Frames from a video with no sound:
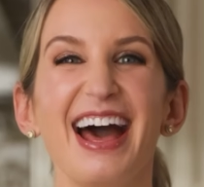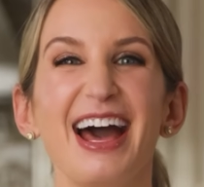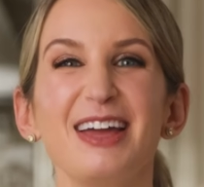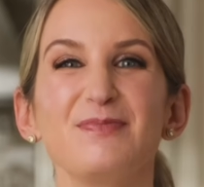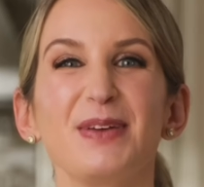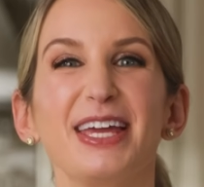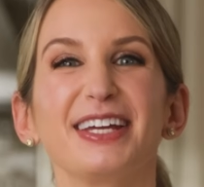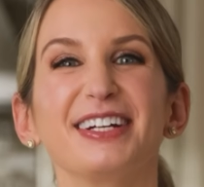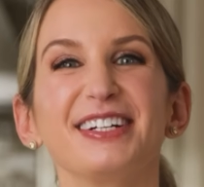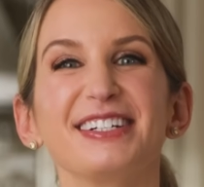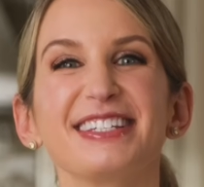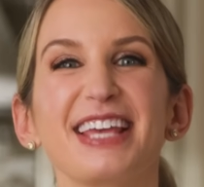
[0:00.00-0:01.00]
Hi
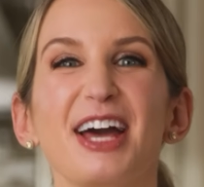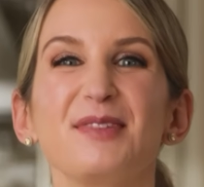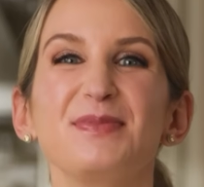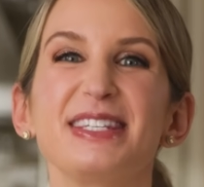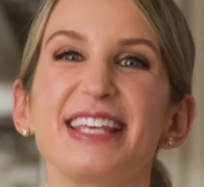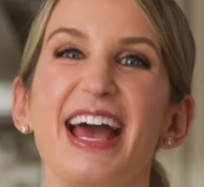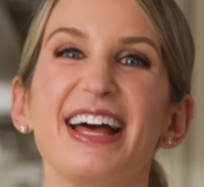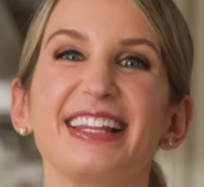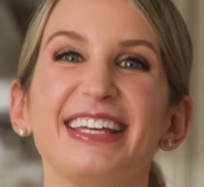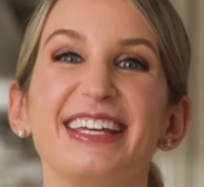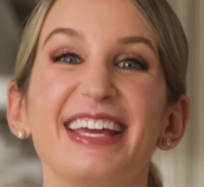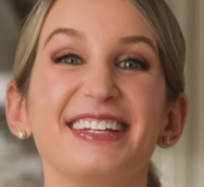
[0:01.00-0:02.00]
bakers, I'm
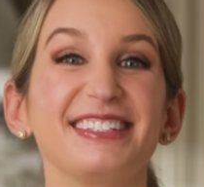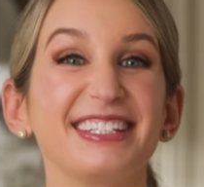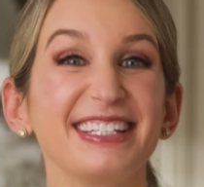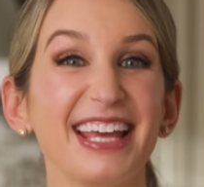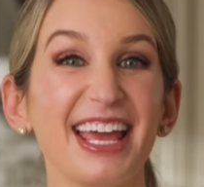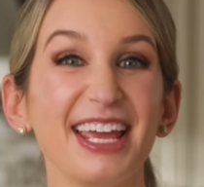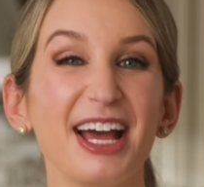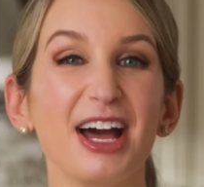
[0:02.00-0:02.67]
Sally, and today